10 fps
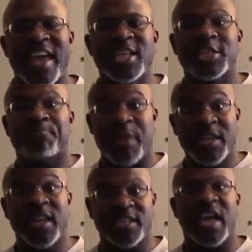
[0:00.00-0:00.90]
It's
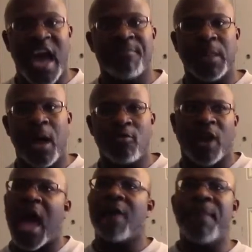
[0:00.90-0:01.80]
spending time alone.
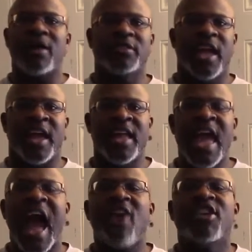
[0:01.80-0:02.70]
How about that?
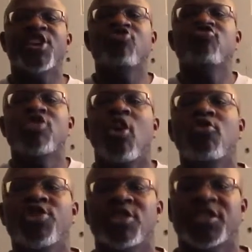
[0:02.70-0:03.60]
How can you know
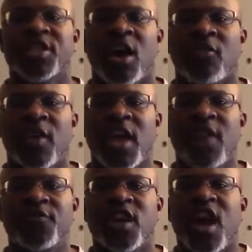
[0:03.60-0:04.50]
yourself
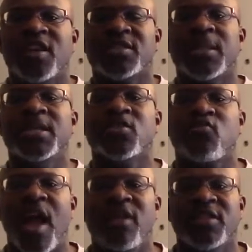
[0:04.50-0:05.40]
if you're constantly
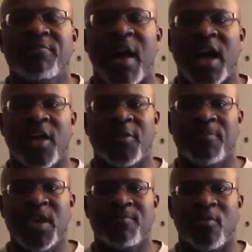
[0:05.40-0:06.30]
surrounded by other
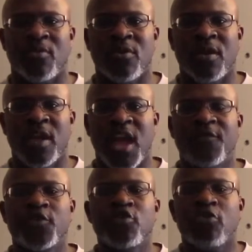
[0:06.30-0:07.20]
people?
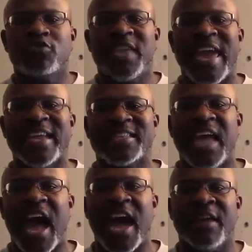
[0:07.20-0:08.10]
If you don't take
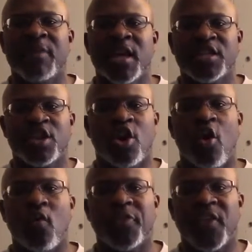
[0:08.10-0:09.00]
time to
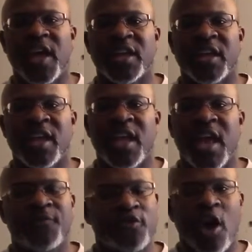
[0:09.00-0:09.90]
go within.
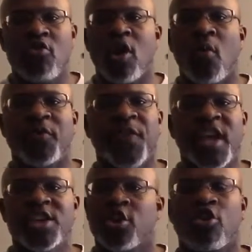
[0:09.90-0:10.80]
If you don't go
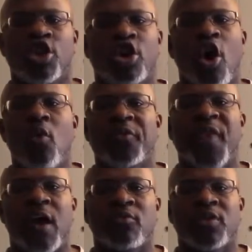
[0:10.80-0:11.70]
within, you're going to go
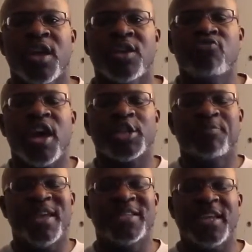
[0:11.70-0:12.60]
without. You got to
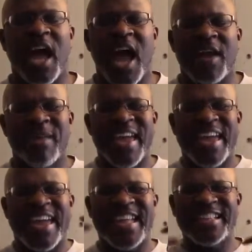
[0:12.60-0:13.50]
spend time
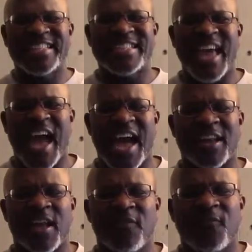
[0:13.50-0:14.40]

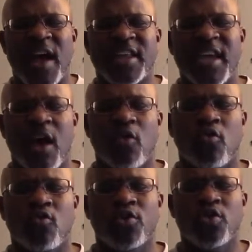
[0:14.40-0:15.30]
inside, finding out
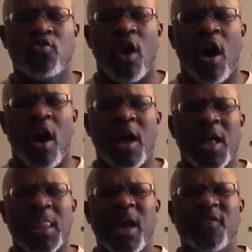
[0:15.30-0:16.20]
who you are,
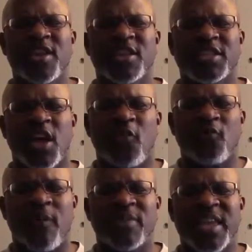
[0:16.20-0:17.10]
loving yourself
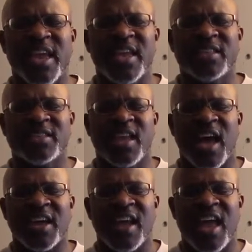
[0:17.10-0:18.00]
from the
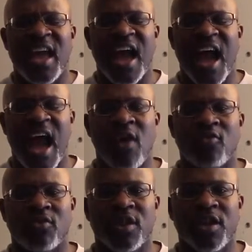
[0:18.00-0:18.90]
inside
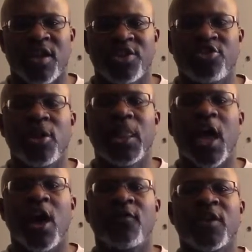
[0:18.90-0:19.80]
out. Your
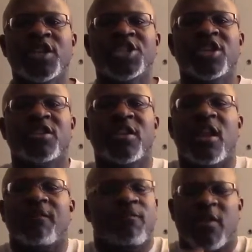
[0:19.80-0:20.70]
love should
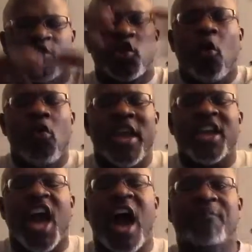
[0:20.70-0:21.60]
so
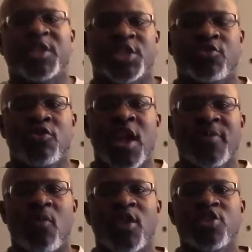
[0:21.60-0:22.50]
encompass you
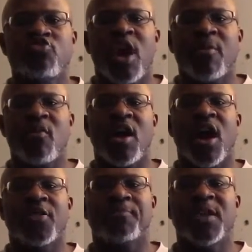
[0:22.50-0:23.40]
that when you come around
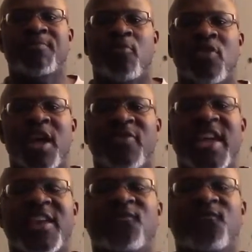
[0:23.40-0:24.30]
other people,
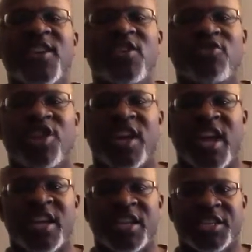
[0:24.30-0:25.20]
they can feel your
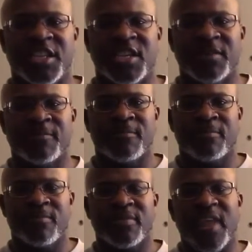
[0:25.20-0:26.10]
energy.
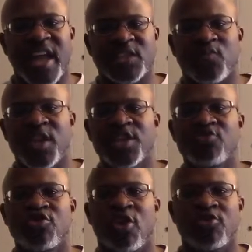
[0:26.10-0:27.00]
That's when
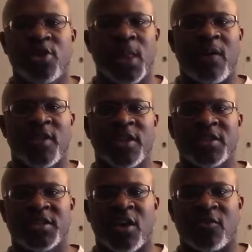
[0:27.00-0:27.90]
you know you're loving
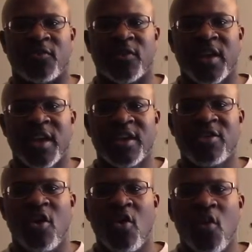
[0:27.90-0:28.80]
yourself. You
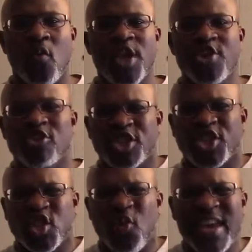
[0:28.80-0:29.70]
know, when you're
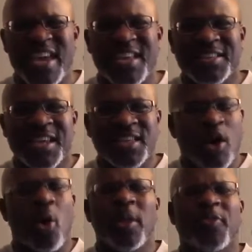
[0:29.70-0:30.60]
squeezed, the
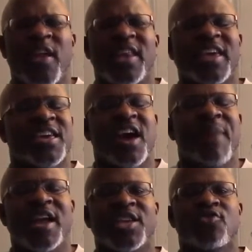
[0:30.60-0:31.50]
only thing that can come
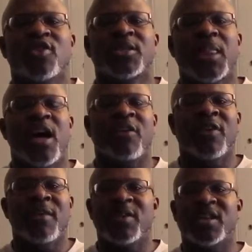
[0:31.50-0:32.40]
out of you is
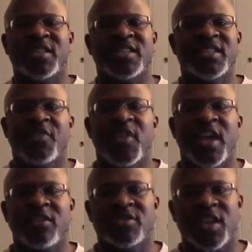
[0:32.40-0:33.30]
love, because there's nothing
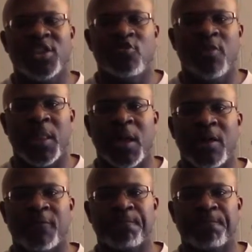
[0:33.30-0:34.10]
else in you but love.